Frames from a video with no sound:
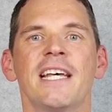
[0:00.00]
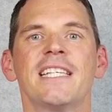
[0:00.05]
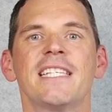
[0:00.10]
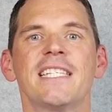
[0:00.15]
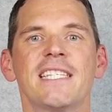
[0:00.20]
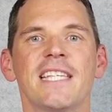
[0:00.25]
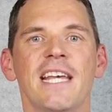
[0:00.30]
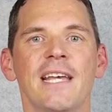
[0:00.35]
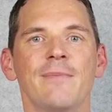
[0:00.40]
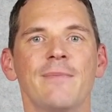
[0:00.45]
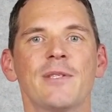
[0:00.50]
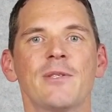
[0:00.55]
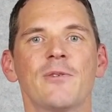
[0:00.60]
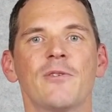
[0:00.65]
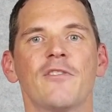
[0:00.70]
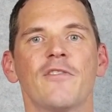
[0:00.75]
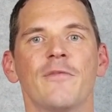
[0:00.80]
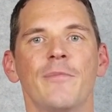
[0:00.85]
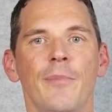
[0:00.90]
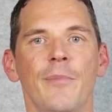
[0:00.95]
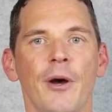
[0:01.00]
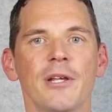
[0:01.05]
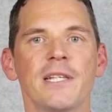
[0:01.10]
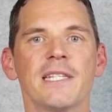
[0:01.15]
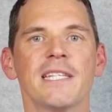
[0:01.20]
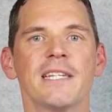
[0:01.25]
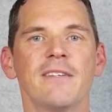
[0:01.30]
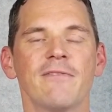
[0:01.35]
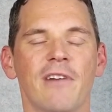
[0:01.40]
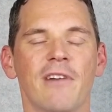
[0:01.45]
seems to have
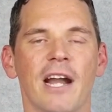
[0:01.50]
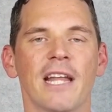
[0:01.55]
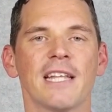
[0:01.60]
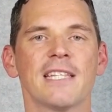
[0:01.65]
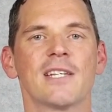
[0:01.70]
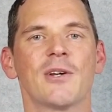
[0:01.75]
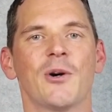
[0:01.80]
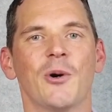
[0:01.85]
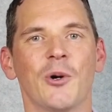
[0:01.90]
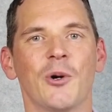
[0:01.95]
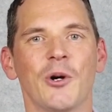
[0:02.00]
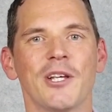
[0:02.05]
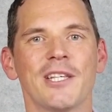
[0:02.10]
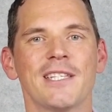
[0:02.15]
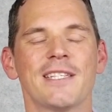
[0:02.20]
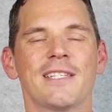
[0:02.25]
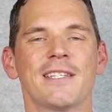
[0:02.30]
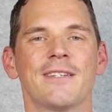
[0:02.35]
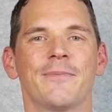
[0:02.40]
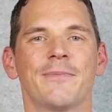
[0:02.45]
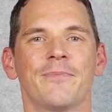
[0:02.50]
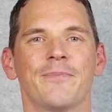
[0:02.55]
mostly run its course.